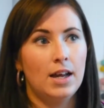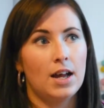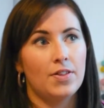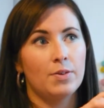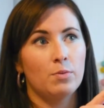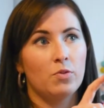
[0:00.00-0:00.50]
I
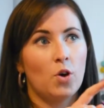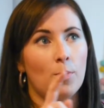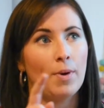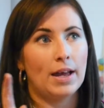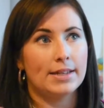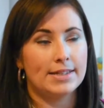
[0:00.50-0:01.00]
think we've got
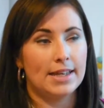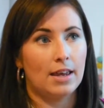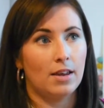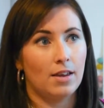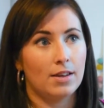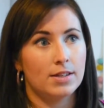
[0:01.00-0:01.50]
about
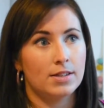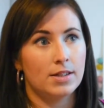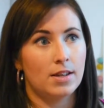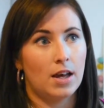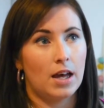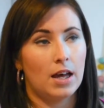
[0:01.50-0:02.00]
6.
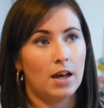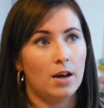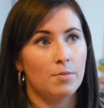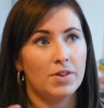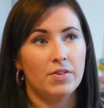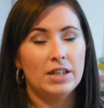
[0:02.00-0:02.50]

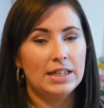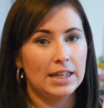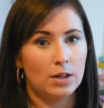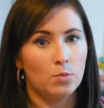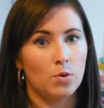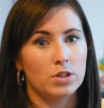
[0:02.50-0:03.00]
They're only
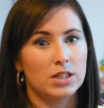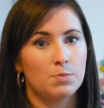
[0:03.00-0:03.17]
little ones,